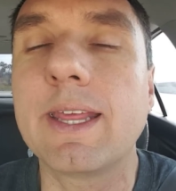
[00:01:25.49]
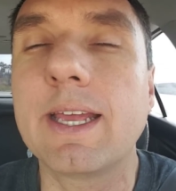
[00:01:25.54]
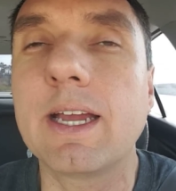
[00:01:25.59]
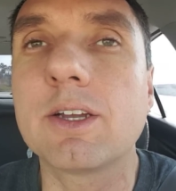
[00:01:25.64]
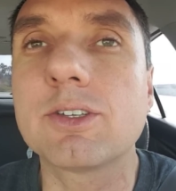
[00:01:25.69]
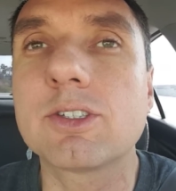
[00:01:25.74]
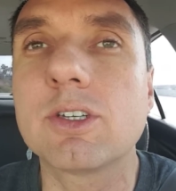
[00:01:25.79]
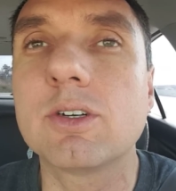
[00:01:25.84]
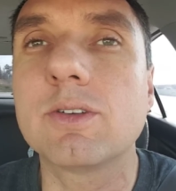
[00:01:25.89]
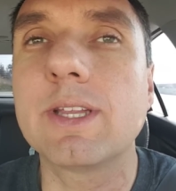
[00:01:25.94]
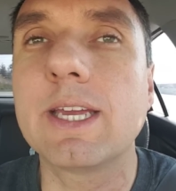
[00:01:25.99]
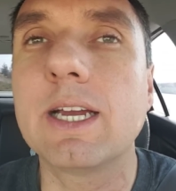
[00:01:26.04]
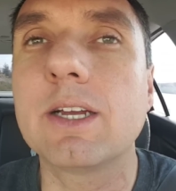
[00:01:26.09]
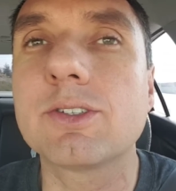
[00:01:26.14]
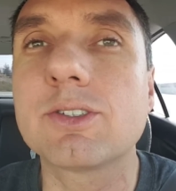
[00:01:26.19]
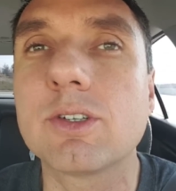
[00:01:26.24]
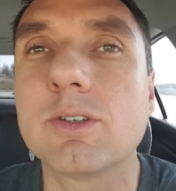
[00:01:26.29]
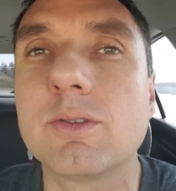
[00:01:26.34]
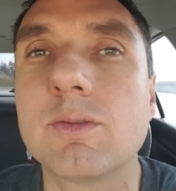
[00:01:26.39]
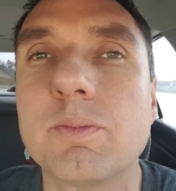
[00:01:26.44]
They also they
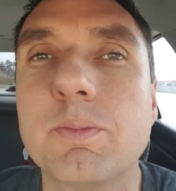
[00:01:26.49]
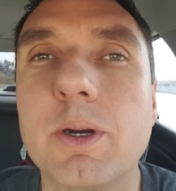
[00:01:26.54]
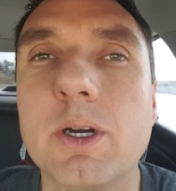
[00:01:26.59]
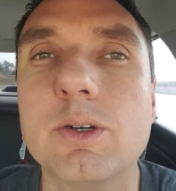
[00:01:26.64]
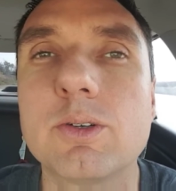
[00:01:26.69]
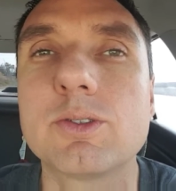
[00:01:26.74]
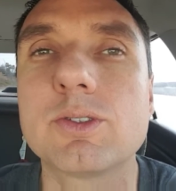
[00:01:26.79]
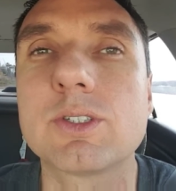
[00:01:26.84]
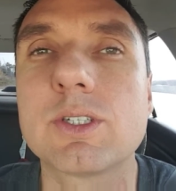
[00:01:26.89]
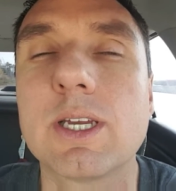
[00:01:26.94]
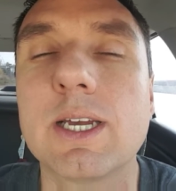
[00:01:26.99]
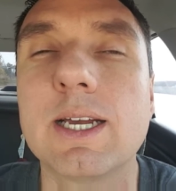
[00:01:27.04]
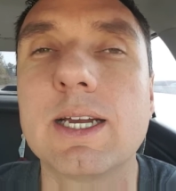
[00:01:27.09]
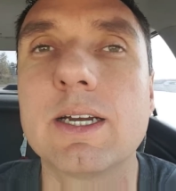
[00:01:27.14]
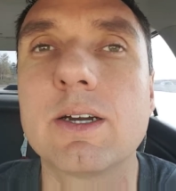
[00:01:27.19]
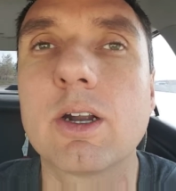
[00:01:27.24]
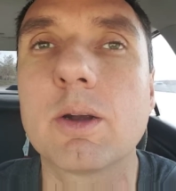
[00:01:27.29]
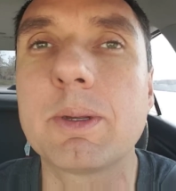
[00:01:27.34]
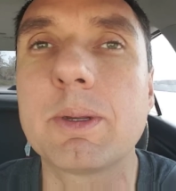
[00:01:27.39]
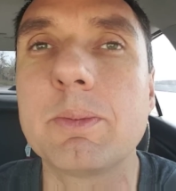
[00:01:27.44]
also post
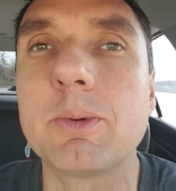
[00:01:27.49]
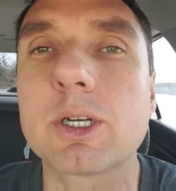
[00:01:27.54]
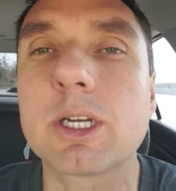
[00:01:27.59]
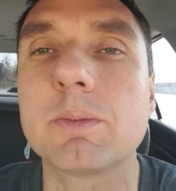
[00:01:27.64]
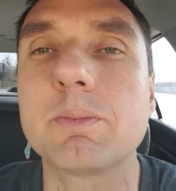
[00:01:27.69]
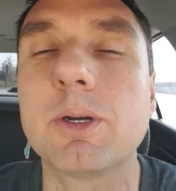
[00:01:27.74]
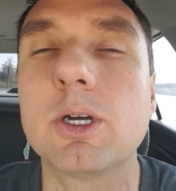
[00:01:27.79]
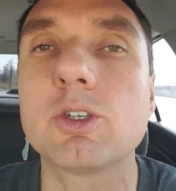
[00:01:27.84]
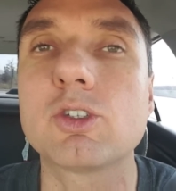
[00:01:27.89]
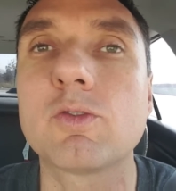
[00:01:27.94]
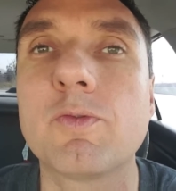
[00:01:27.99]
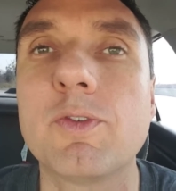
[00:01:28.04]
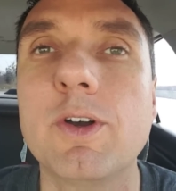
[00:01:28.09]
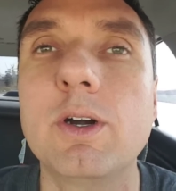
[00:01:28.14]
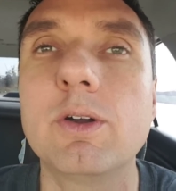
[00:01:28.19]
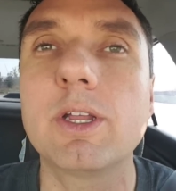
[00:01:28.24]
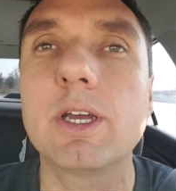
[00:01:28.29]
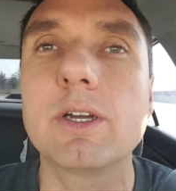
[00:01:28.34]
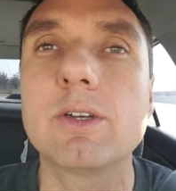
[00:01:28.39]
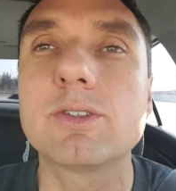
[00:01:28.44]
uh, or people can post
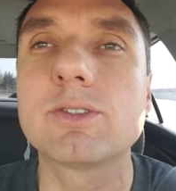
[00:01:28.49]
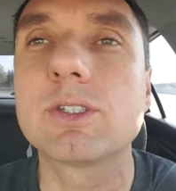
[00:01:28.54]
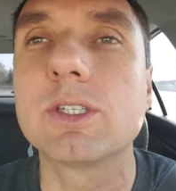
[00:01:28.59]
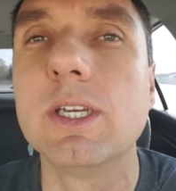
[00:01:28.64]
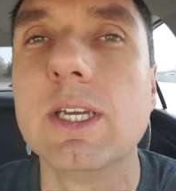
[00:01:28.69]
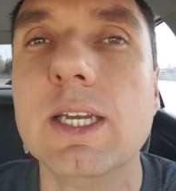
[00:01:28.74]
photos.